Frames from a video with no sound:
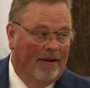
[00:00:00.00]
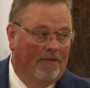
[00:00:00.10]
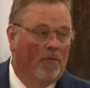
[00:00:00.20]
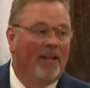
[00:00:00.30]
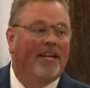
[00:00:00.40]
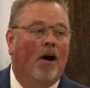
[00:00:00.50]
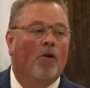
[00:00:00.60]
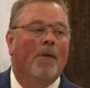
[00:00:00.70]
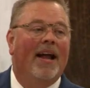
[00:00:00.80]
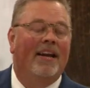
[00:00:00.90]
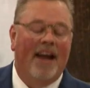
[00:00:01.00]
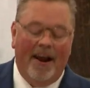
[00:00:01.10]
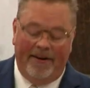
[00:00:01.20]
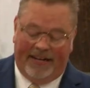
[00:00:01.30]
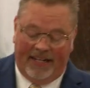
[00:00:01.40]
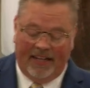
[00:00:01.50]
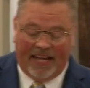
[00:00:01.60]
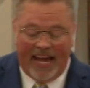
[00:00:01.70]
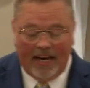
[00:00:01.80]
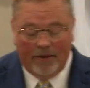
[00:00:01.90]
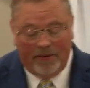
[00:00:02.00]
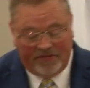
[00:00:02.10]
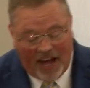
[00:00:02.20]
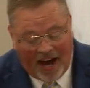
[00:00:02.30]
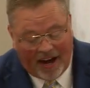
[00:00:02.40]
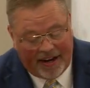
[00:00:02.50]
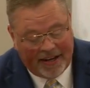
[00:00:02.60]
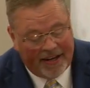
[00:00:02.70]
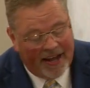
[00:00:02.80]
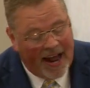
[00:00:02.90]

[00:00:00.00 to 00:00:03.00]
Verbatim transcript: And when we talk about inheriting the kingdom of God,